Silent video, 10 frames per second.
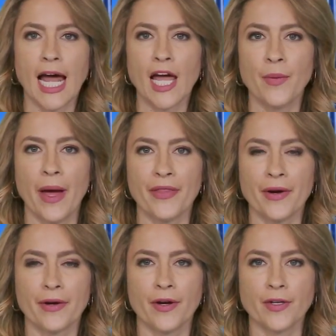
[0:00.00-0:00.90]
In Iowa,
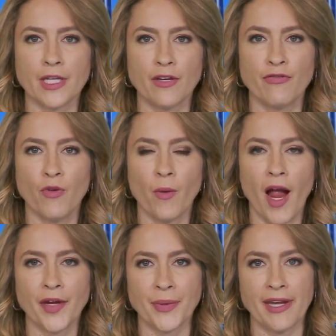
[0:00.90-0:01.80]
there are currently
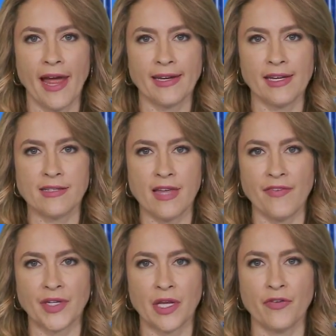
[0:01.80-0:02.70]

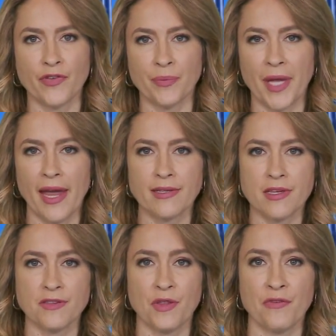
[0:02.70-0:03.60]
497 confirmed
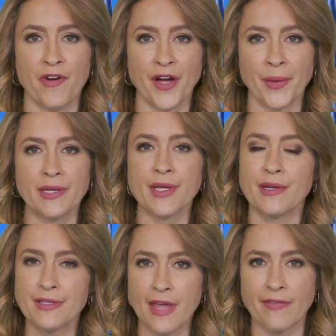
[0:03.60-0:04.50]
cases of the virus
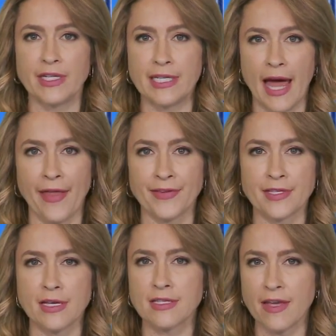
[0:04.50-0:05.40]
and seven
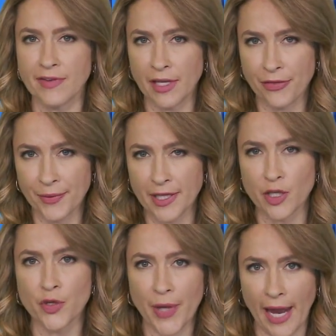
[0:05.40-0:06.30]
deaths.
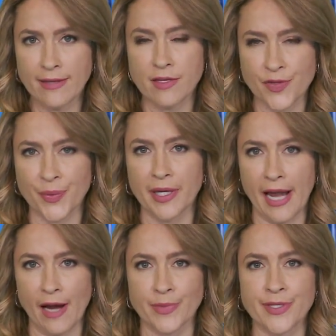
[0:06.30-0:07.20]
73 new cases were
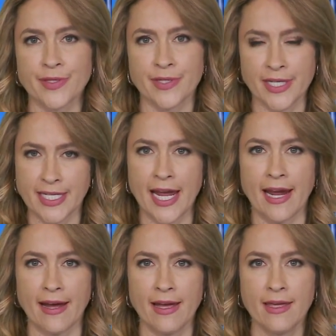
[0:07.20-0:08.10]
announced
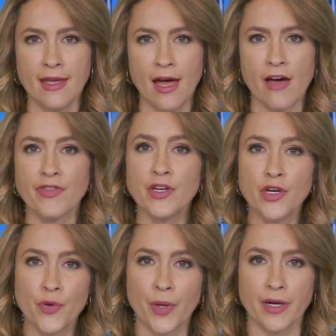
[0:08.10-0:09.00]
today. Of the
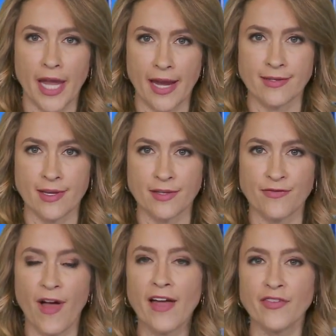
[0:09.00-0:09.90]
newer
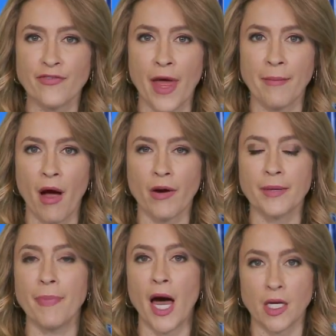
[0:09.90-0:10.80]
cases, five of them
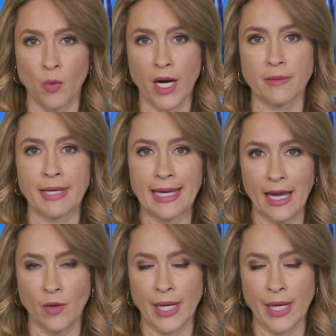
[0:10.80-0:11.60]
are in Pottawattamie